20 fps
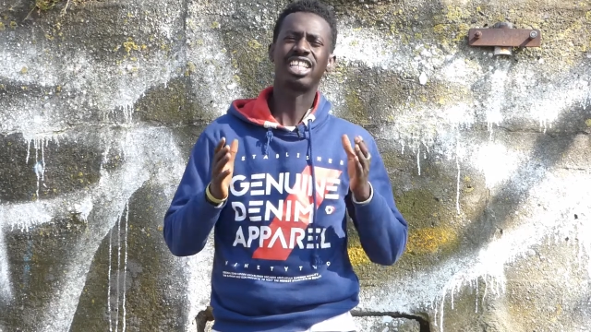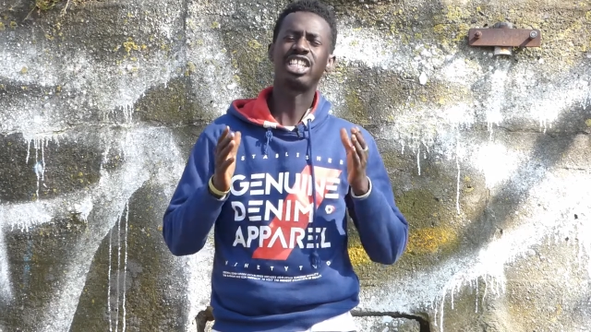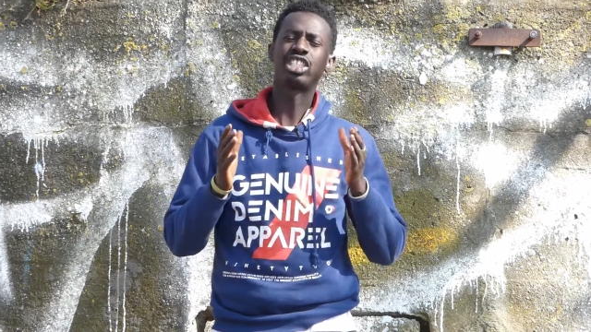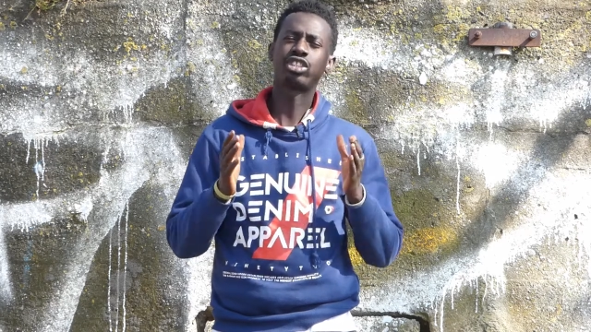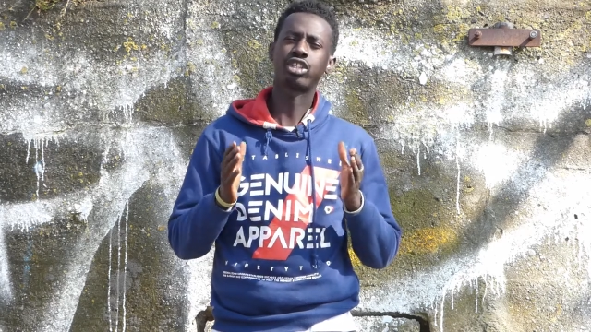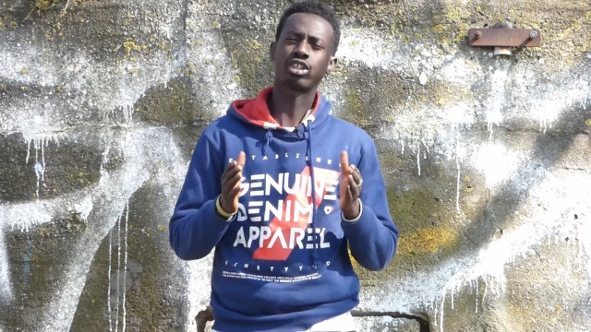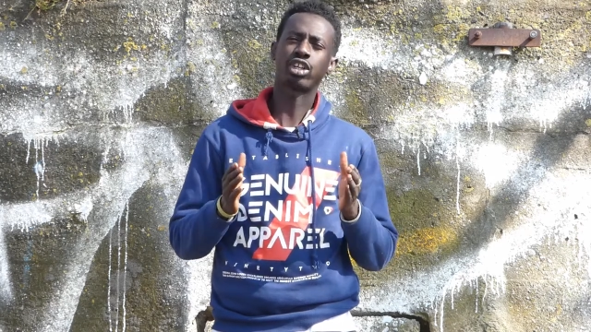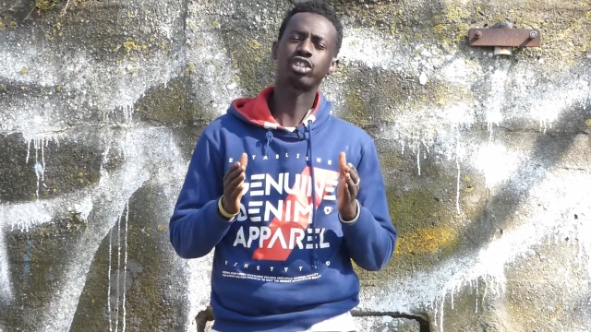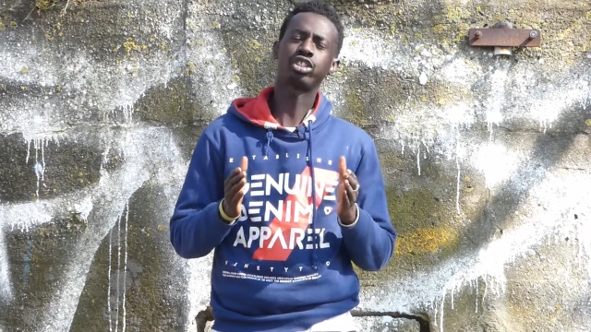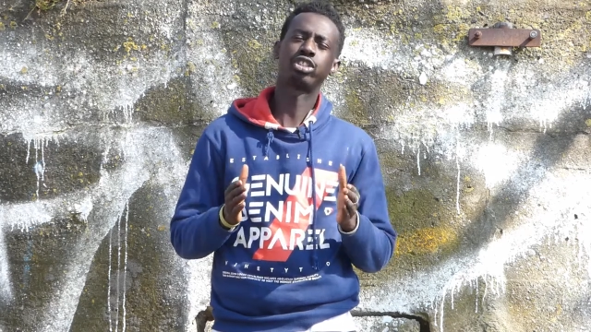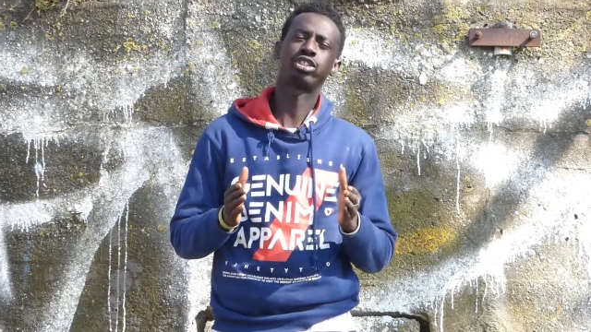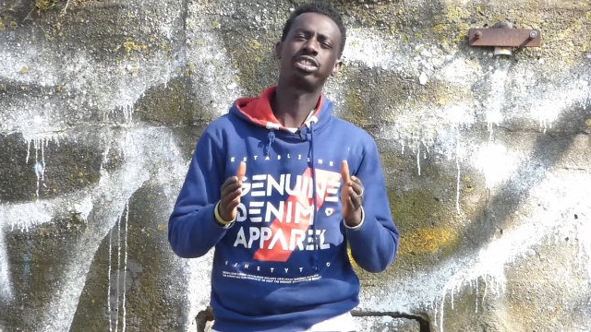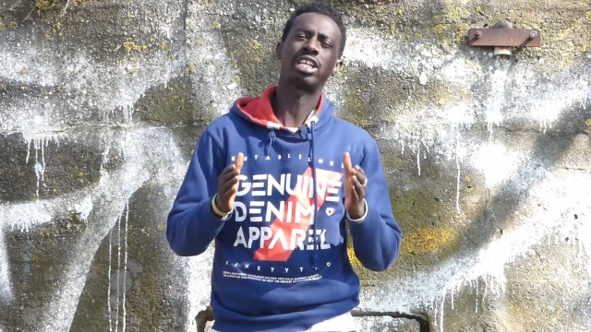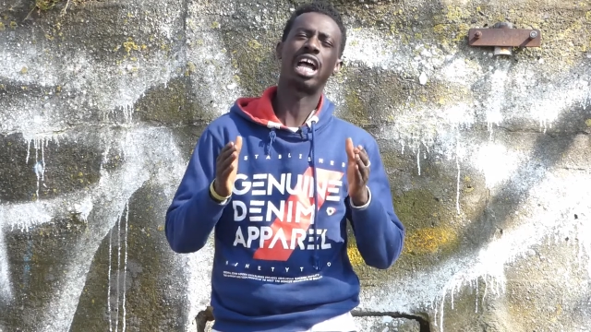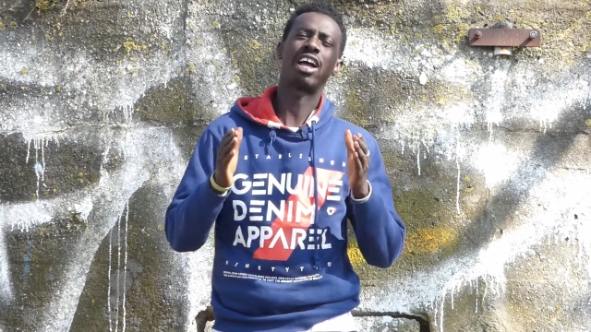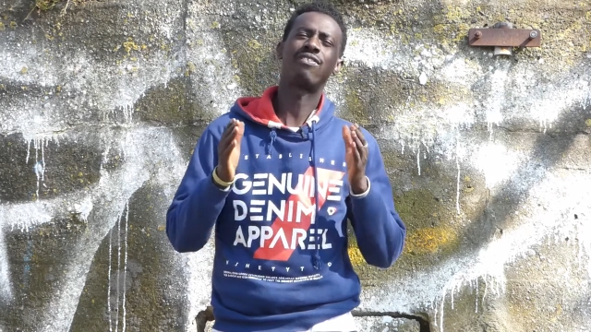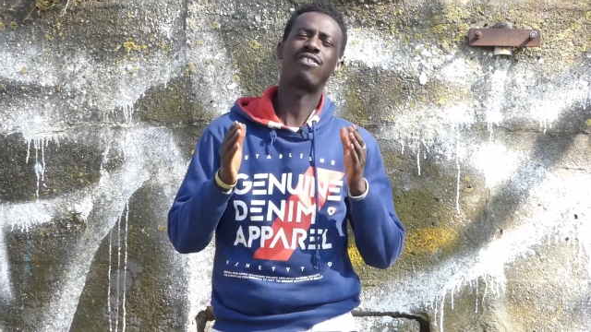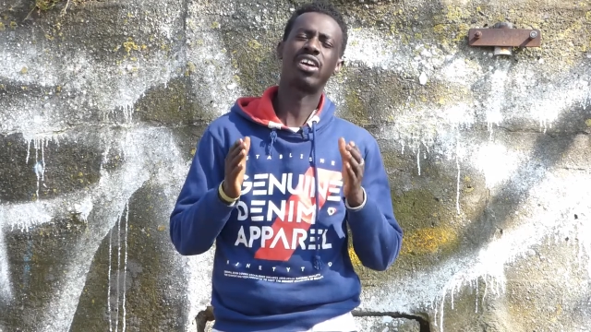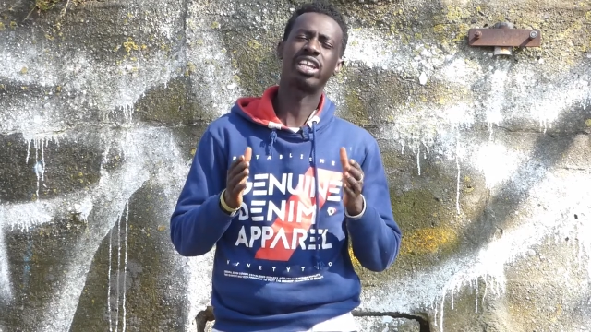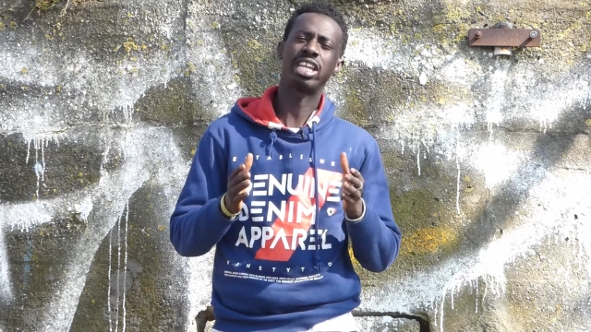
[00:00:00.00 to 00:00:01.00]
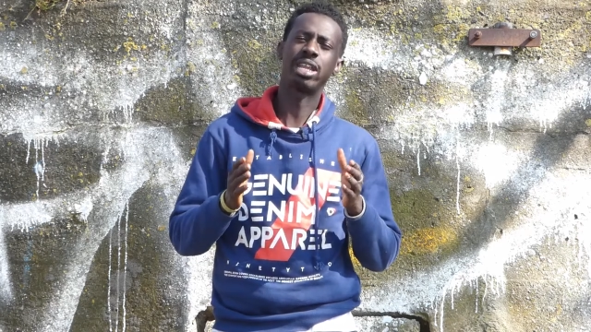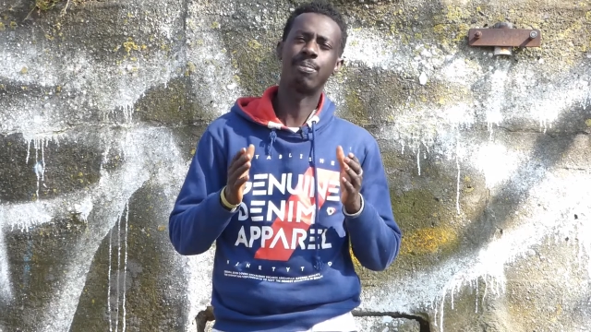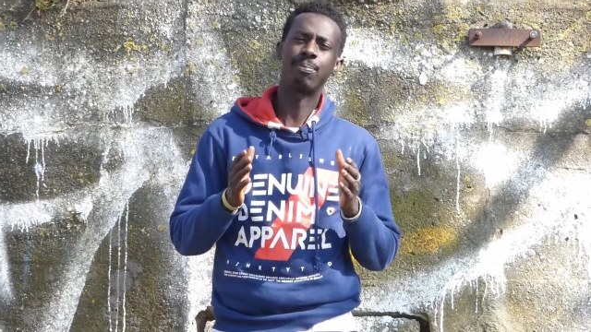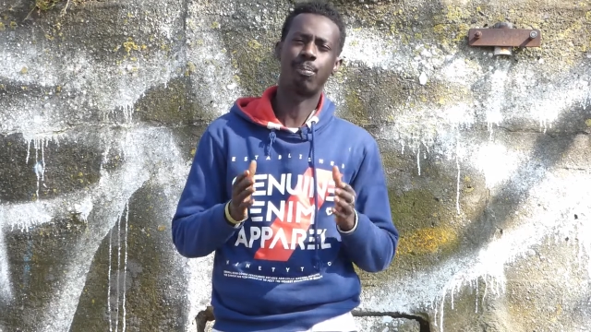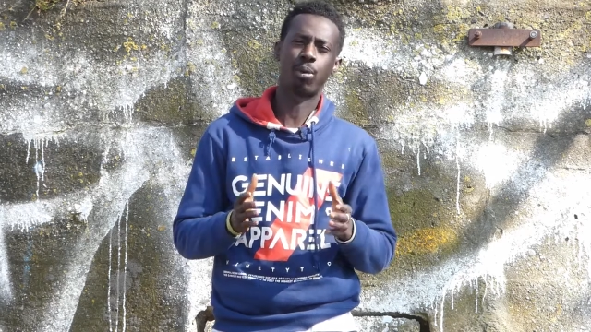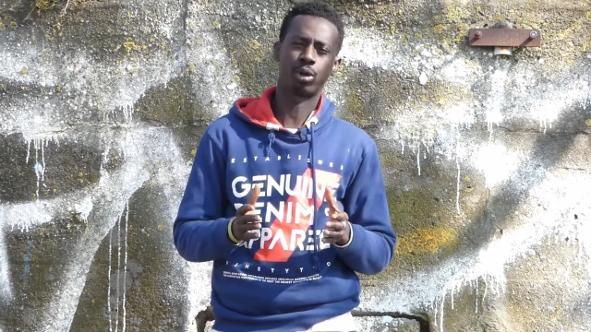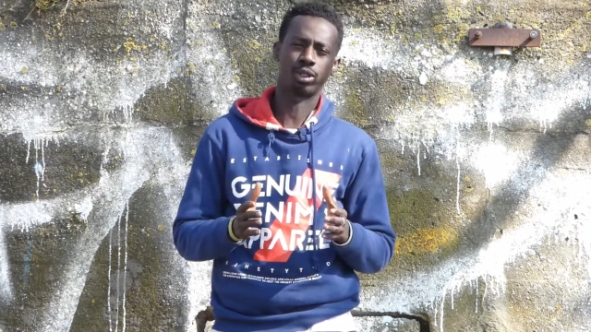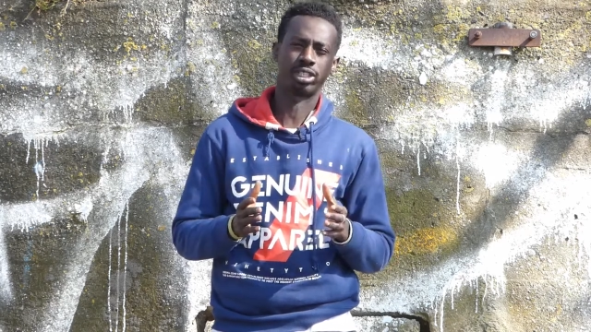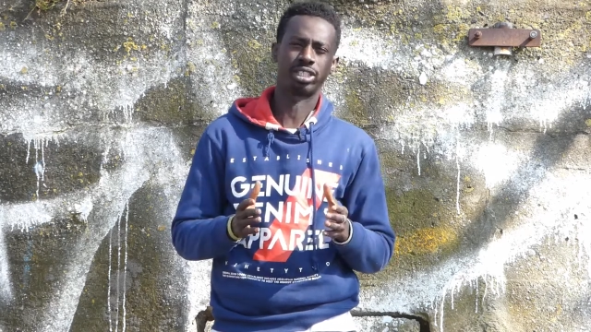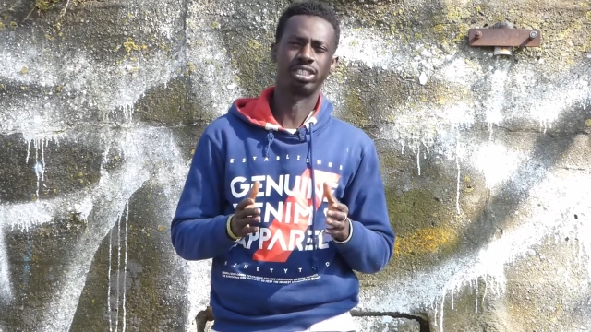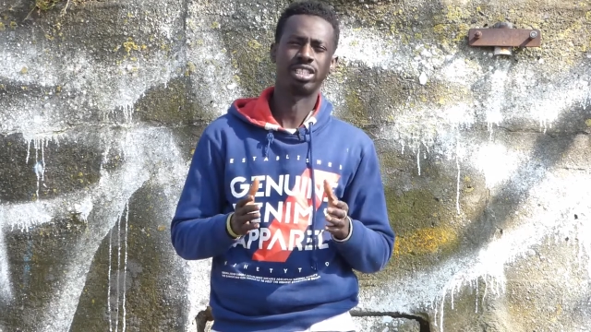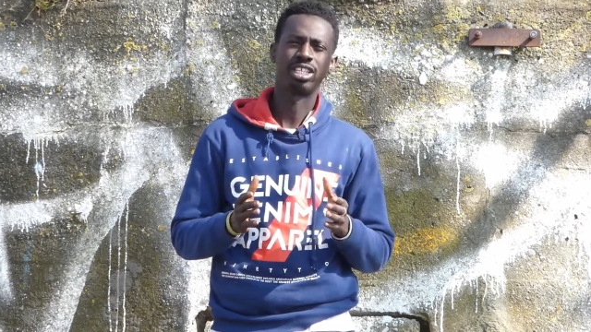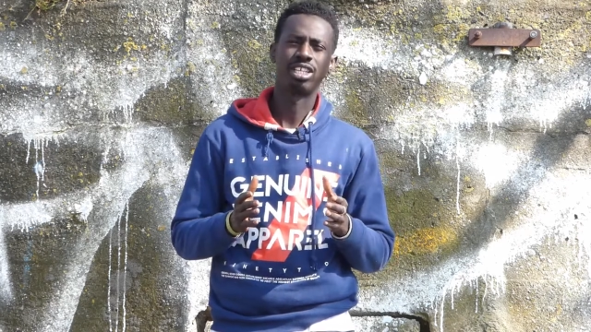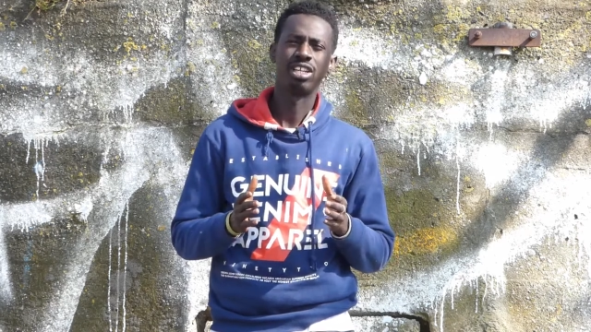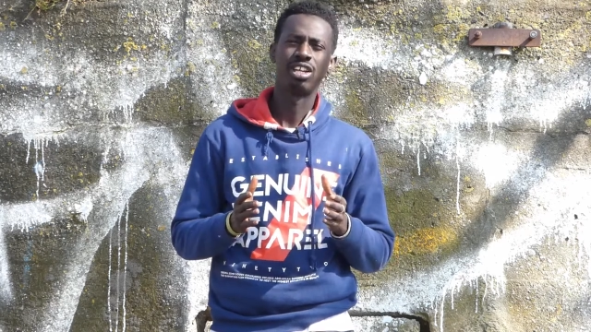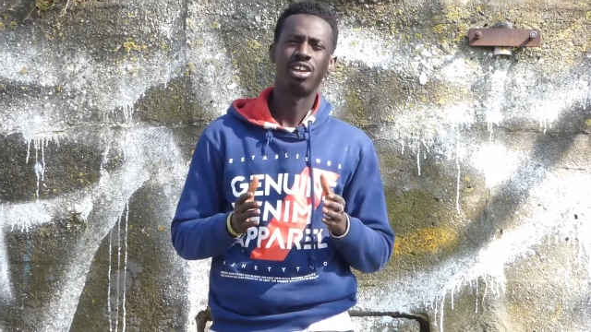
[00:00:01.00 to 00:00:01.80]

instructions are very important?